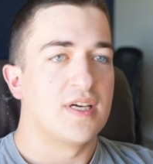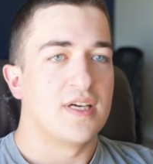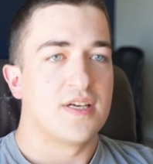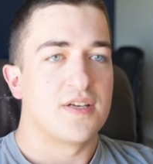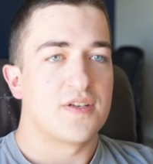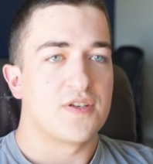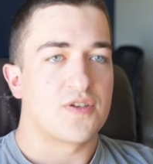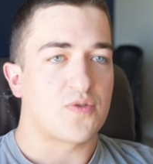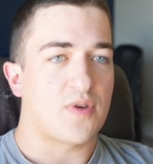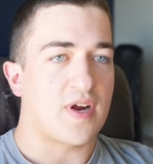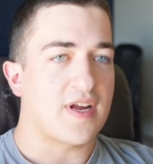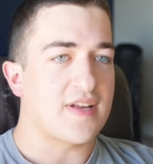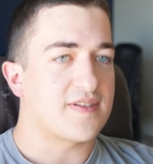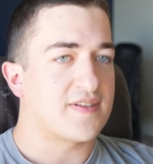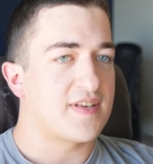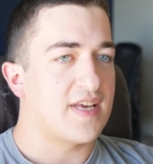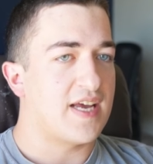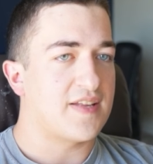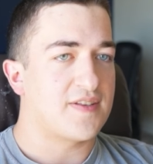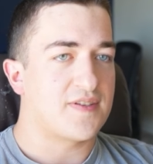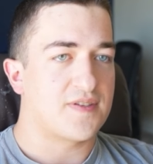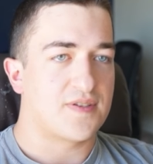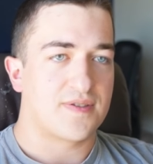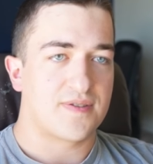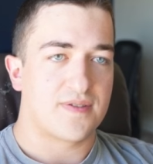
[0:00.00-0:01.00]
Straight
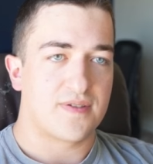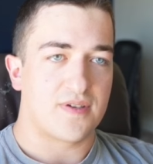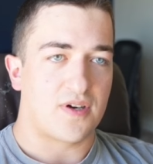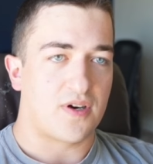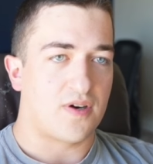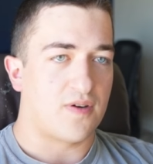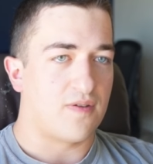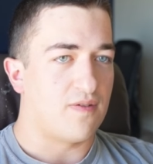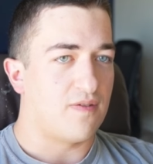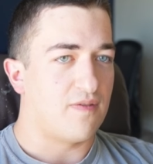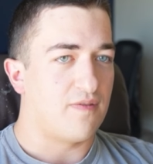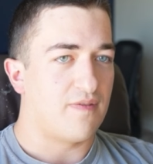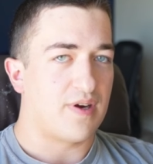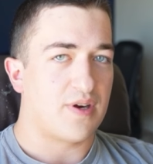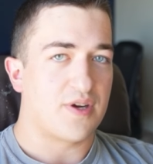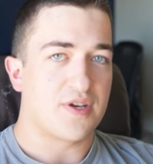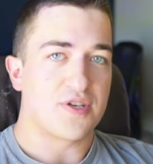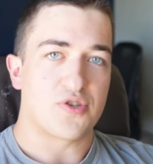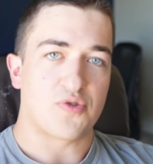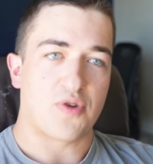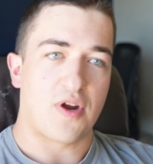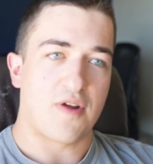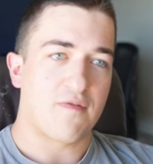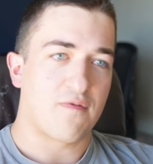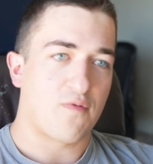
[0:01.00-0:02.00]
sets are very
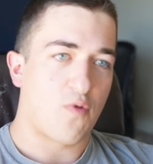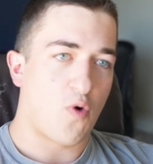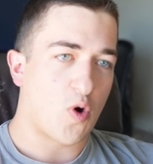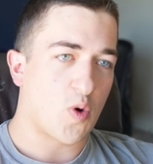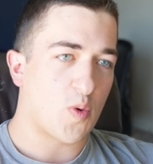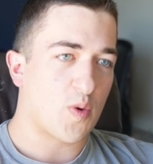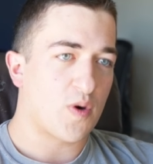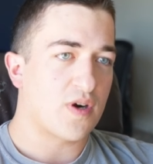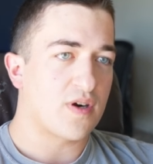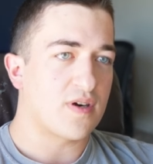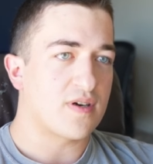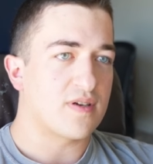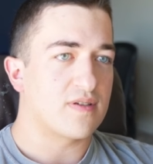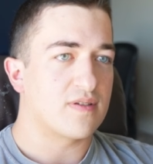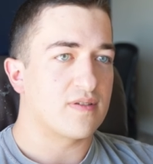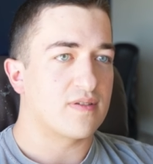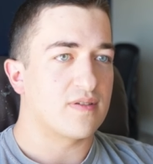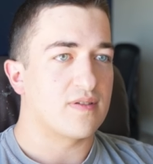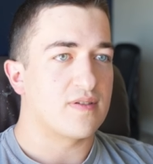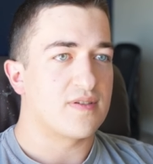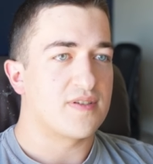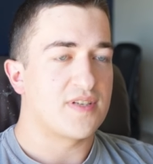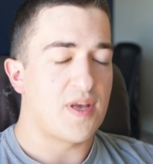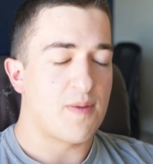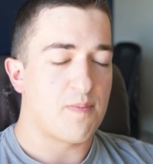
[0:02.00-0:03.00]
straightforward,
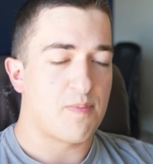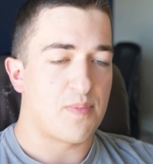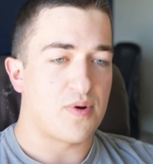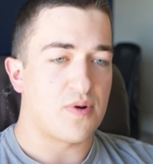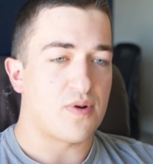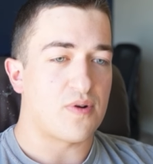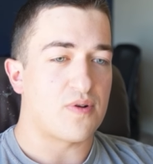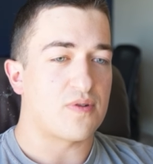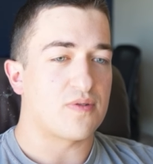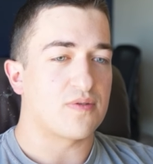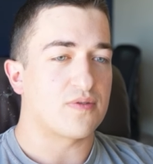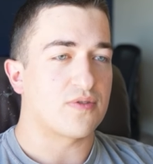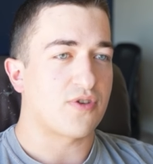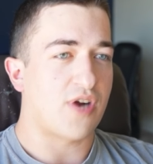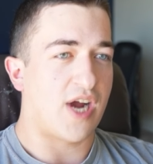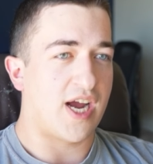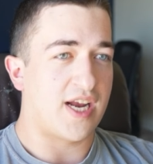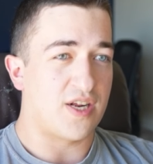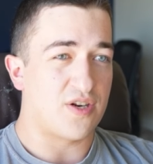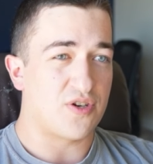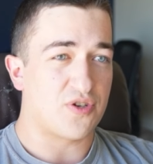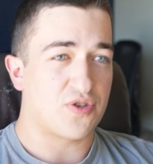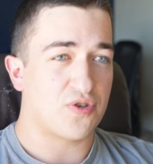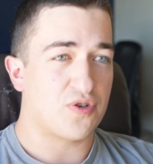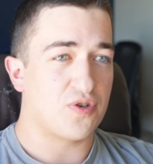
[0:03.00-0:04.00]
simple, tried
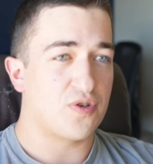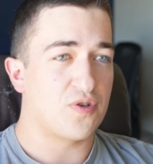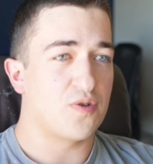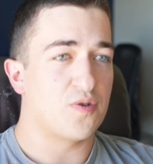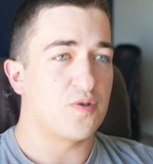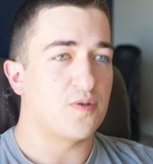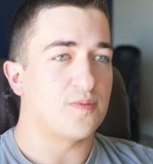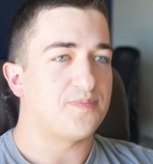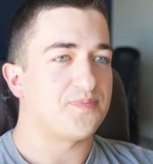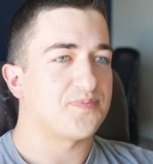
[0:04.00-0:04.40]
and true.